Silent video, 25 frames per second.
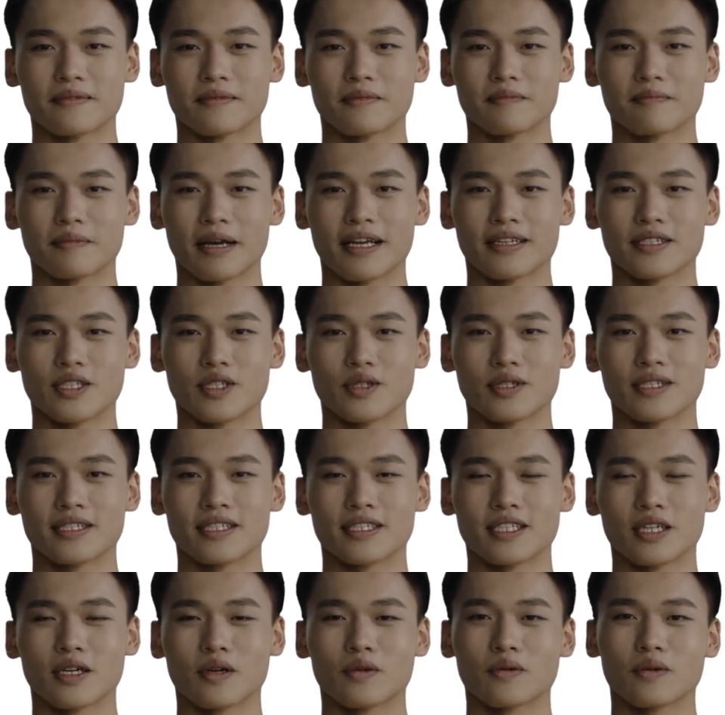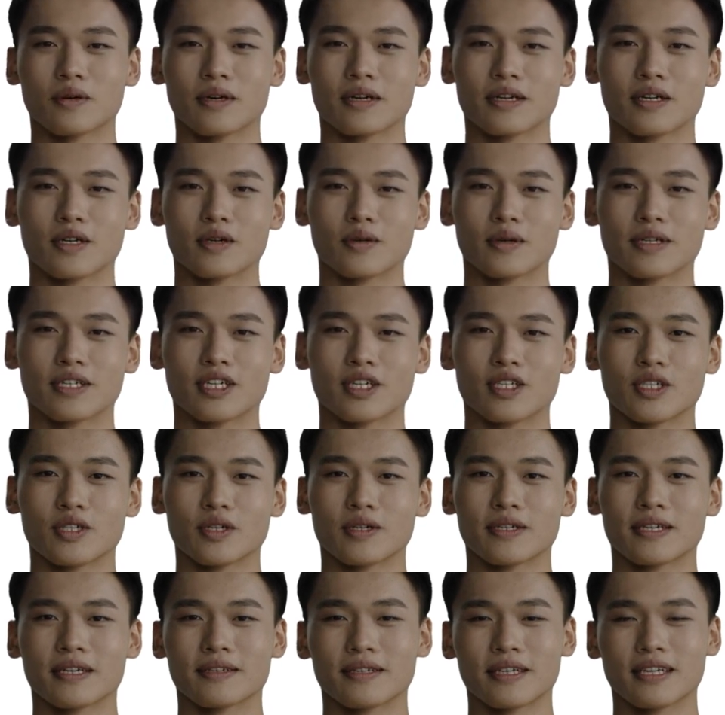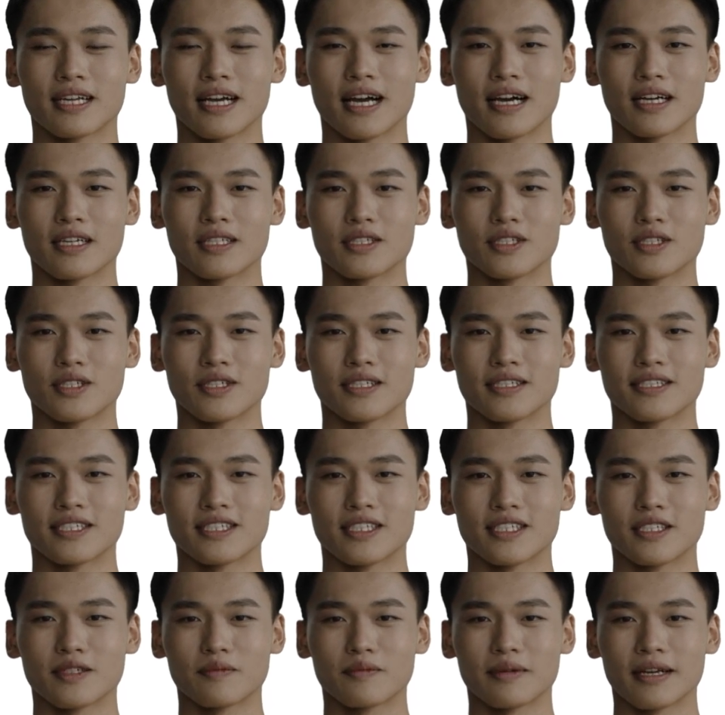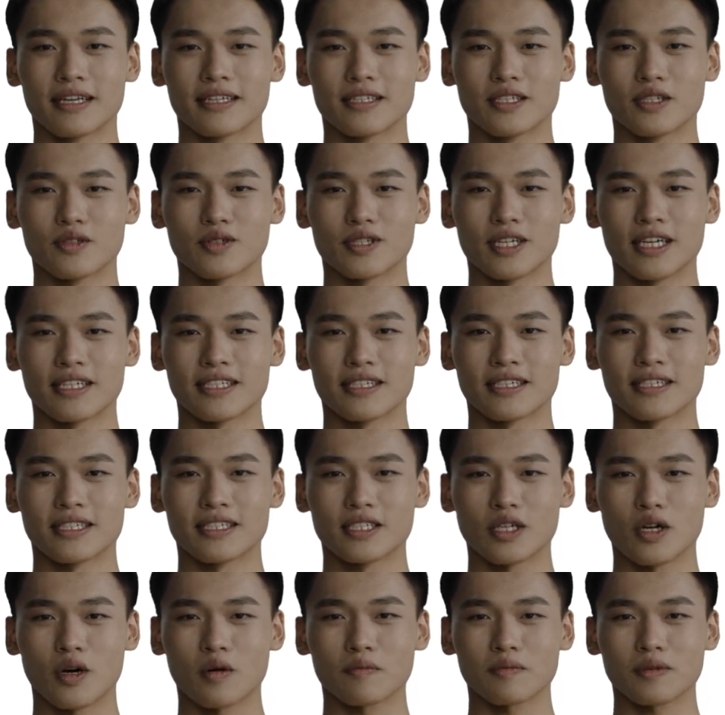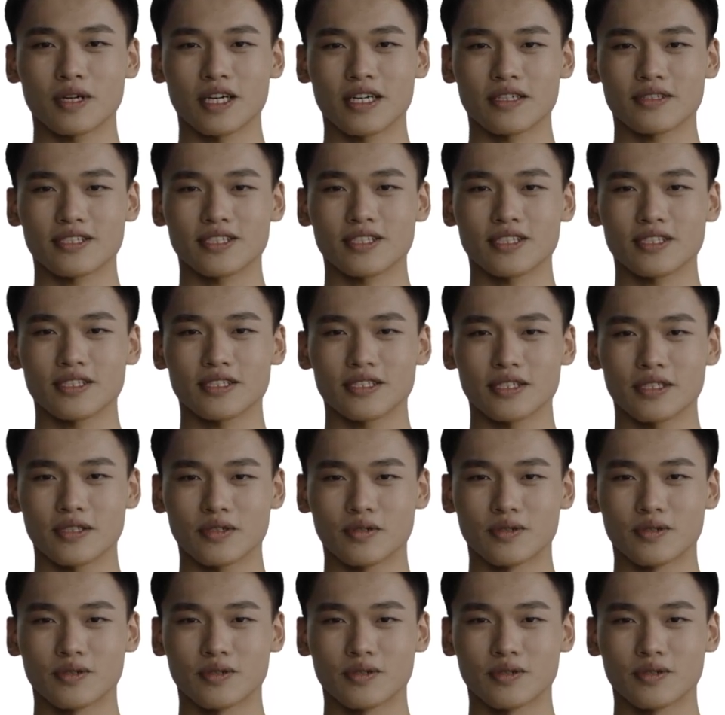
By doing so, you ensure that the character is displayed correctly in all browsers,